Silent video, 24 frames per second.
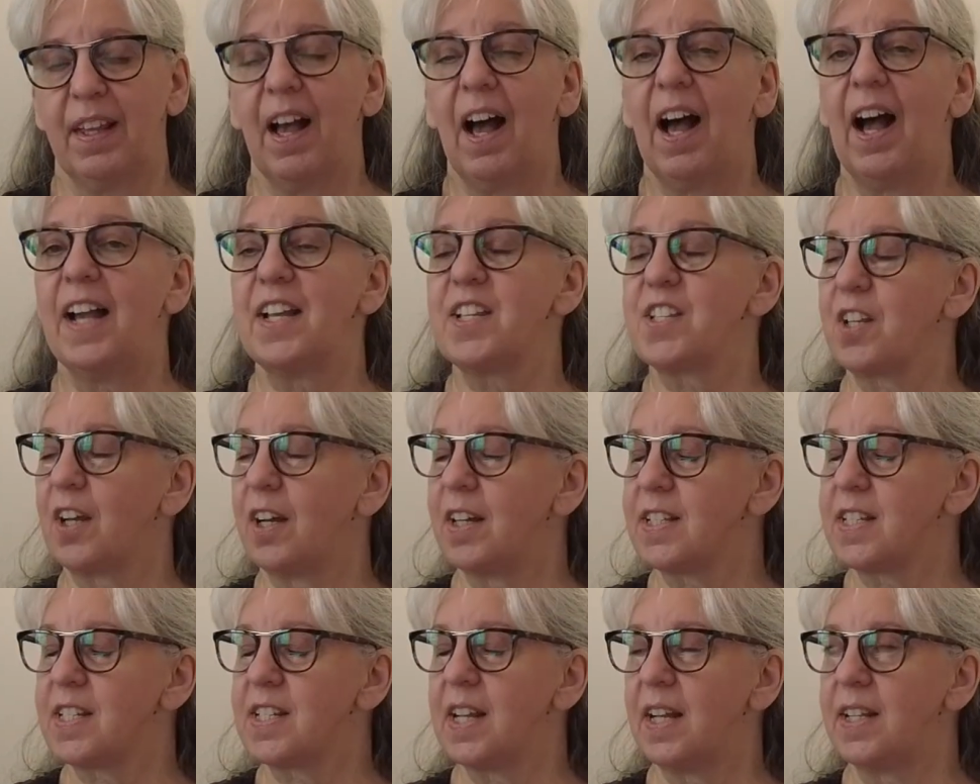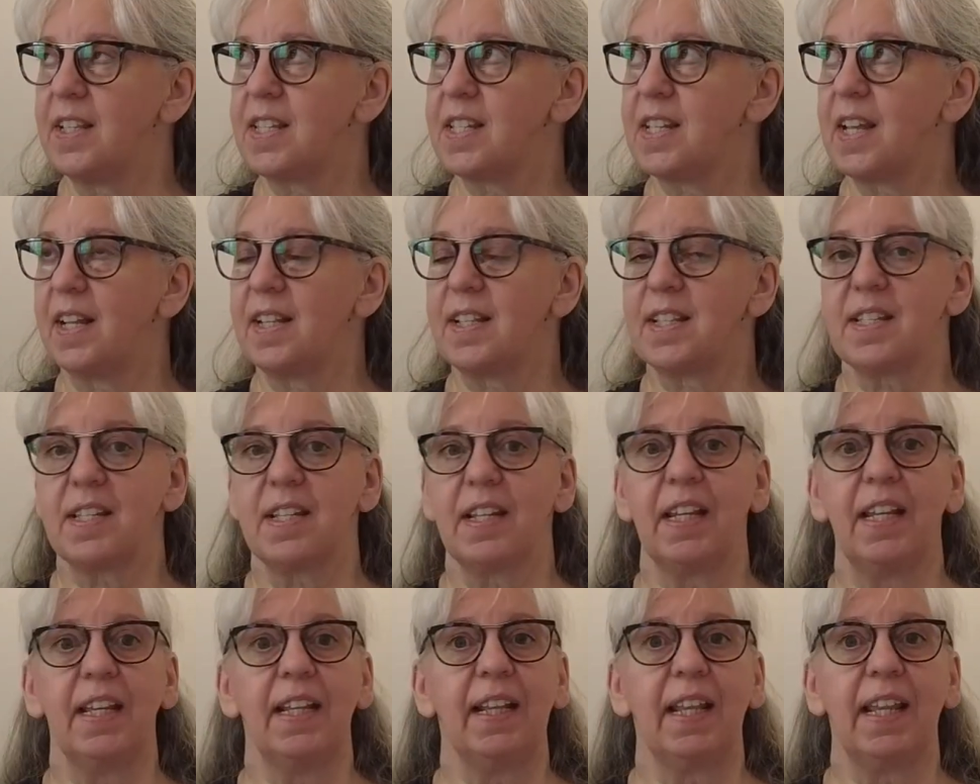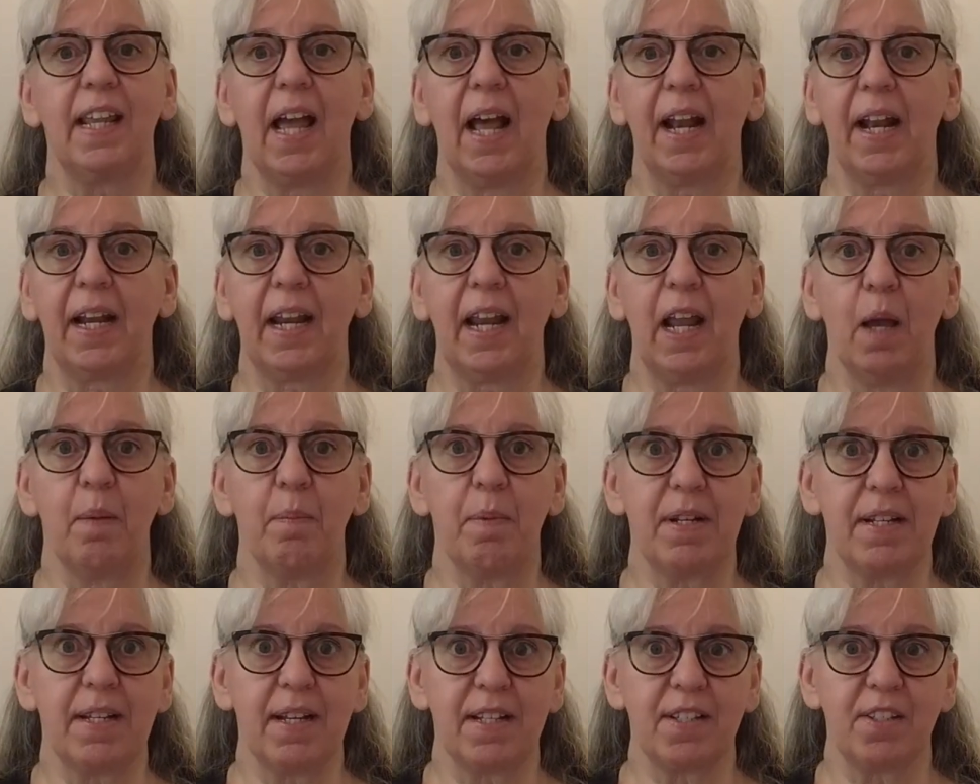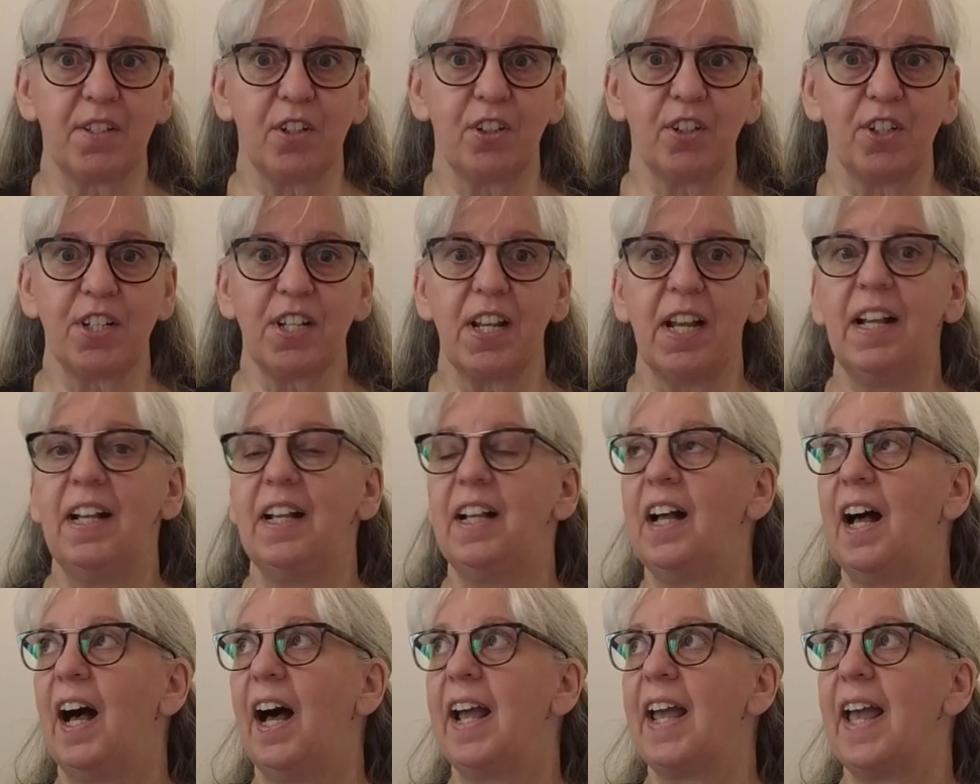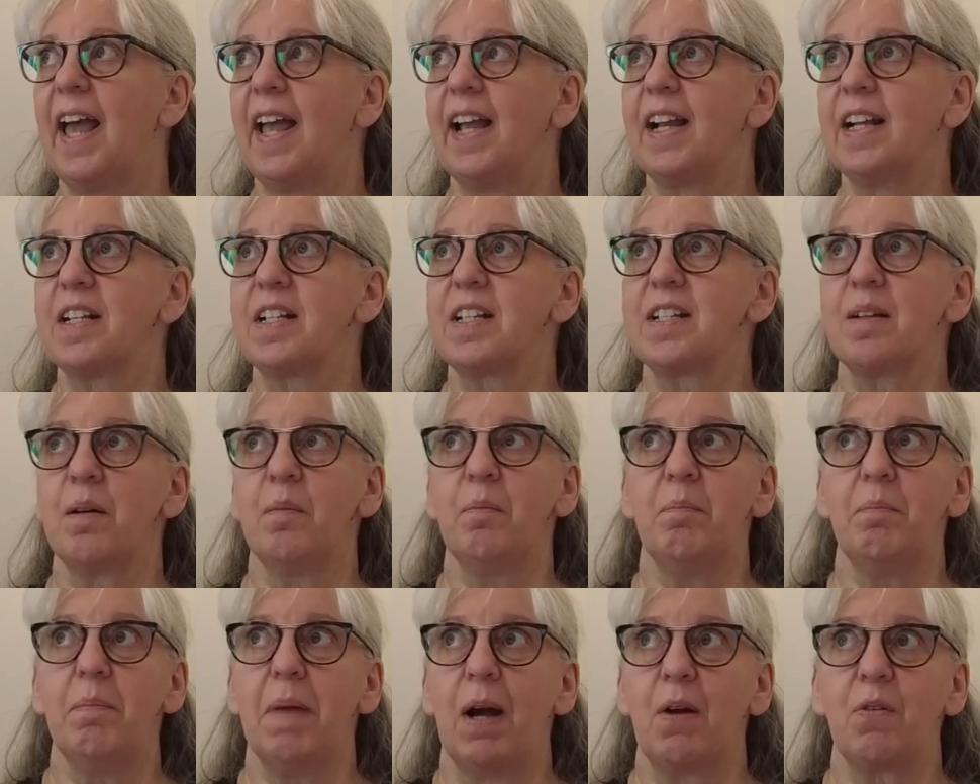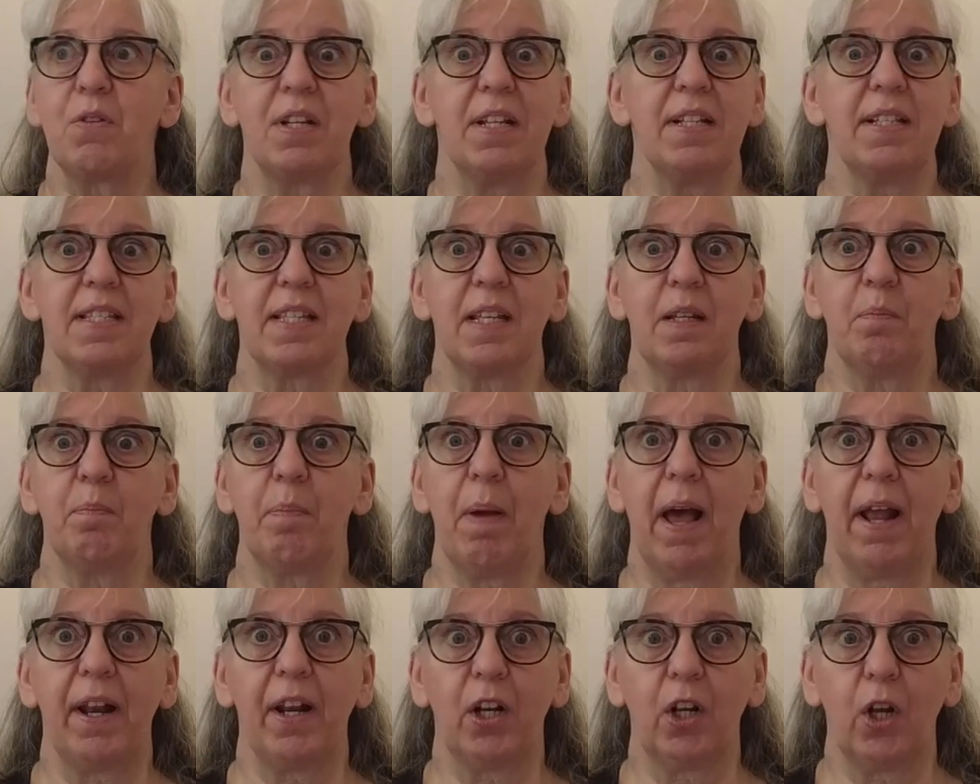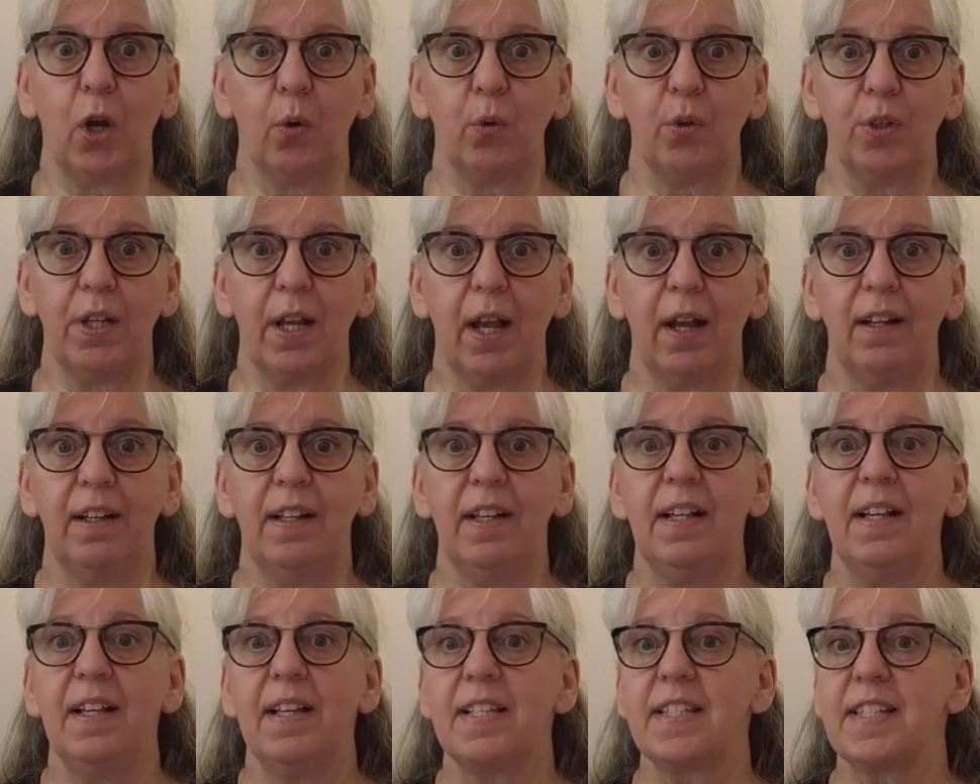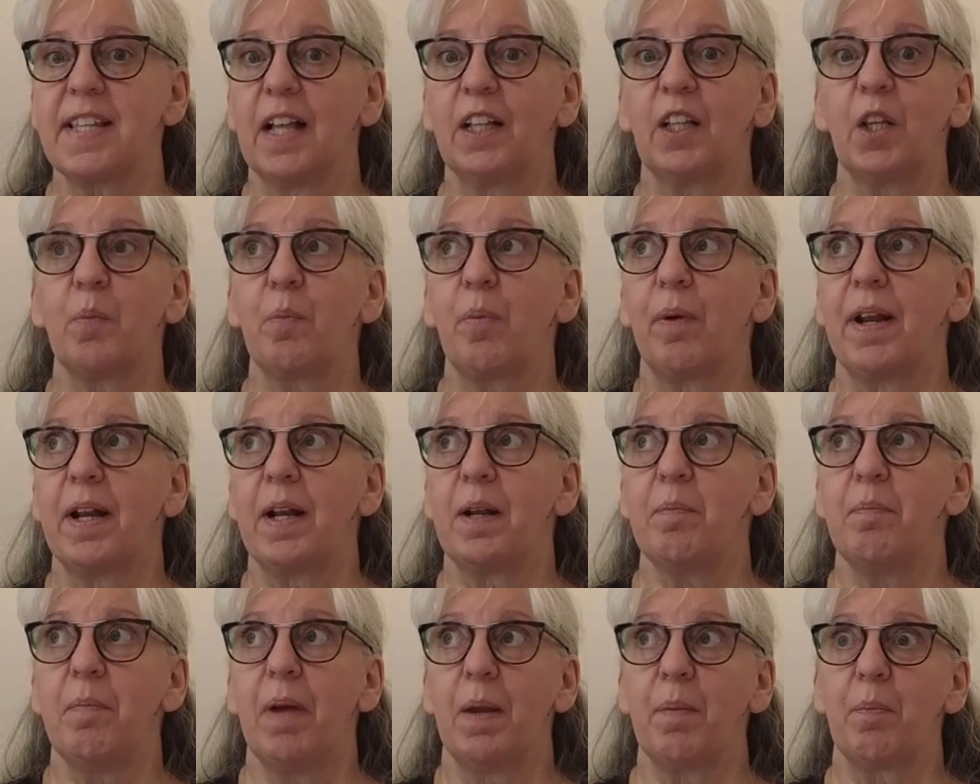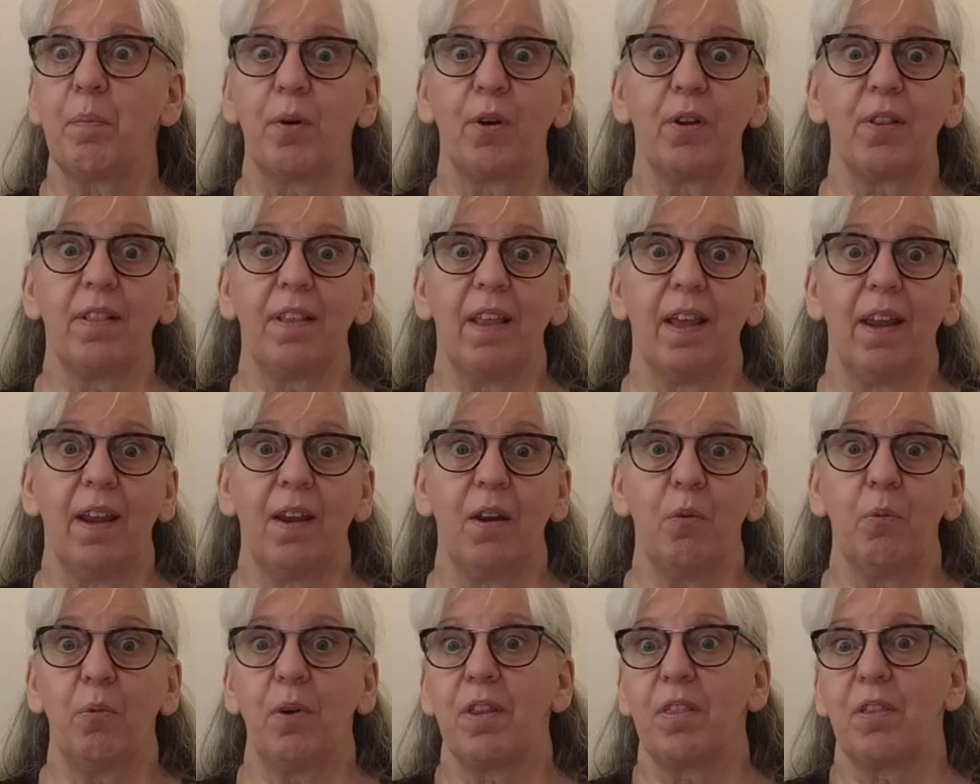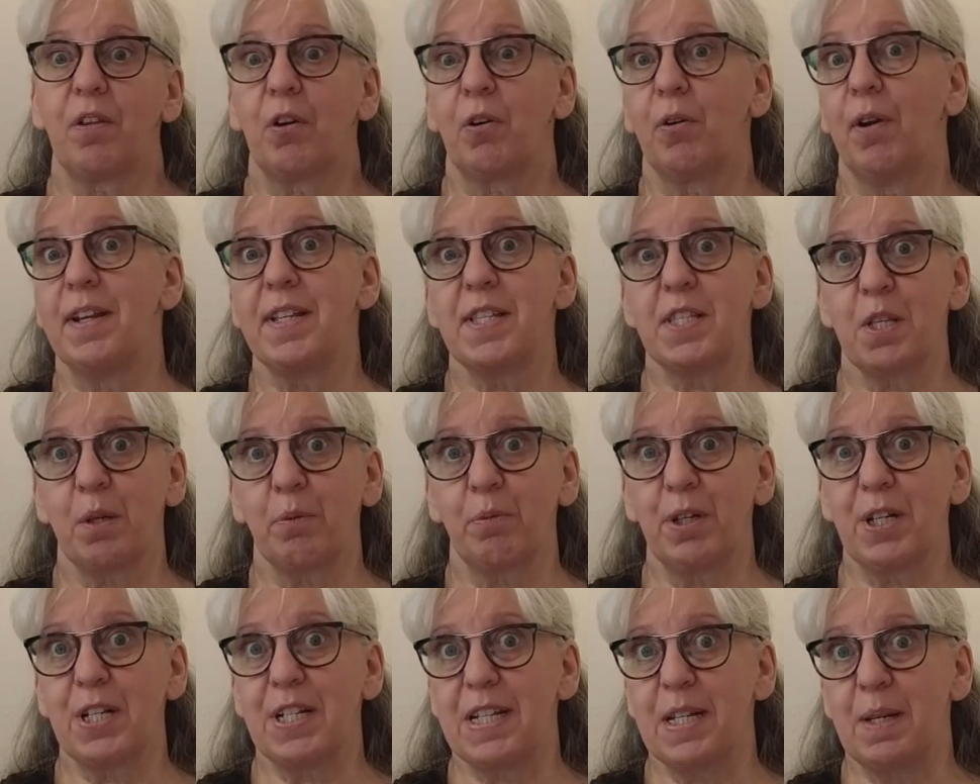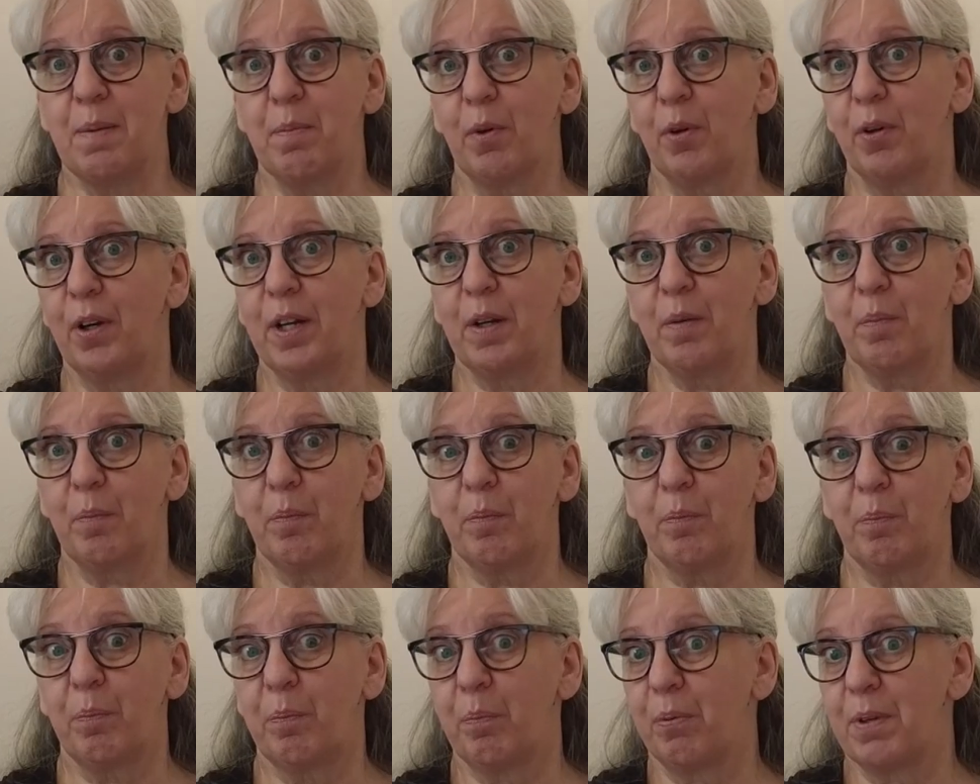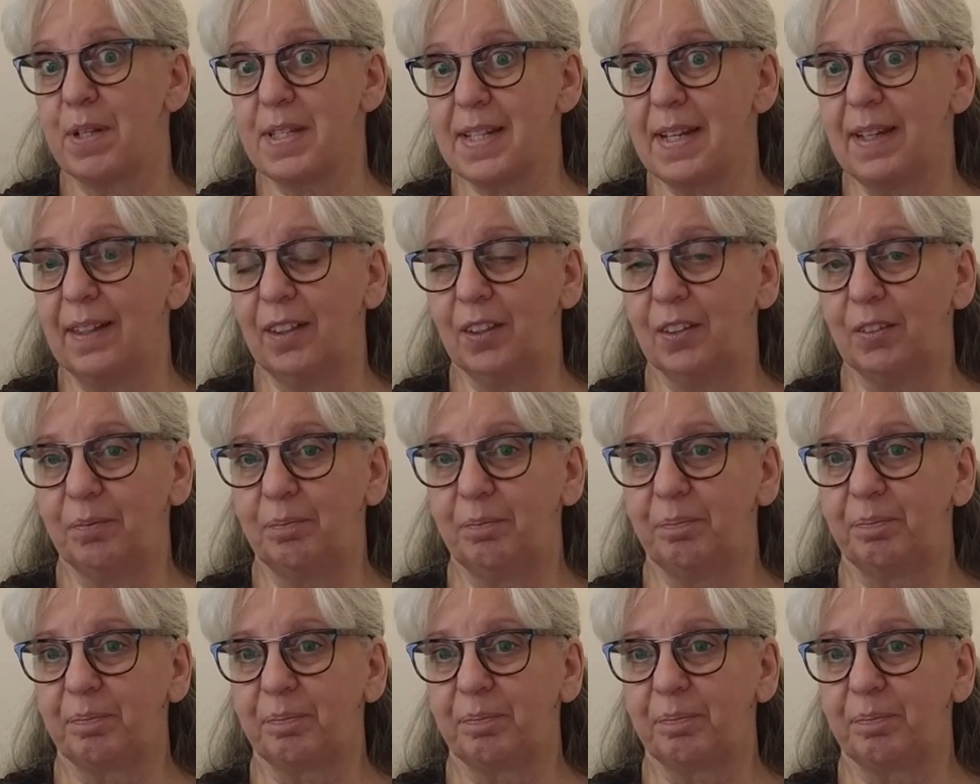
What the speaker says: I saw sunsets in the Atacama Desert. I hiked mountains in Patagonia, celebrated my birthday with Christ the Redeemer in Brazil.